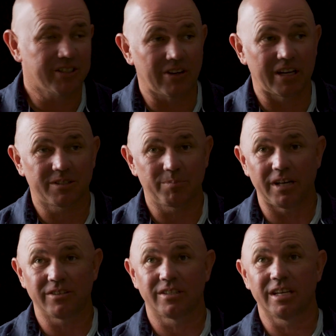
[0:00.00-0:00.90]
in a great
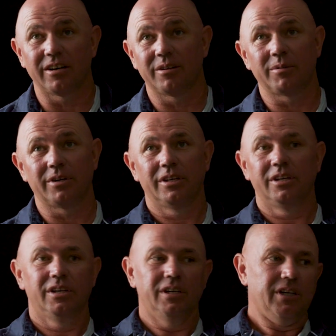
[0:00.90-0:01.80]
space there.
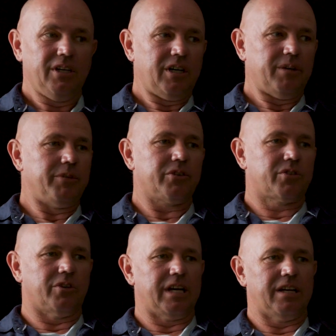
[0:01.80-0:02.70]
I'm not
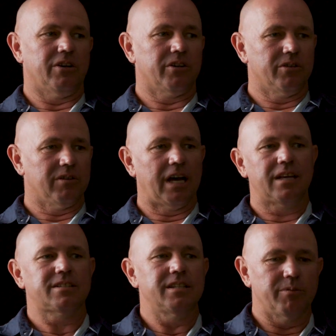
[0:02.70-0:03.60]
sure how long you'll
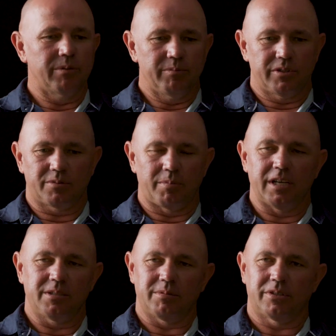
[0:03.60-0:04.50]
last in the women's
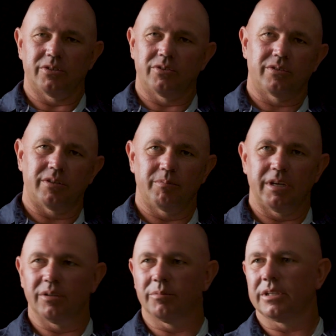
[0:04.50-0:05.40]
space because the
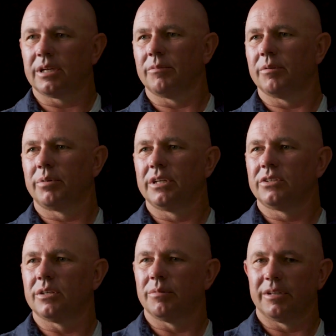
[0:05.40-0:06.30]
men will be coming to
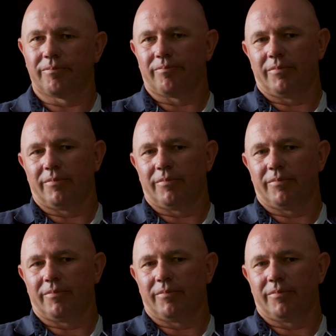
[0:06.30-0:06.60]
pinch you, but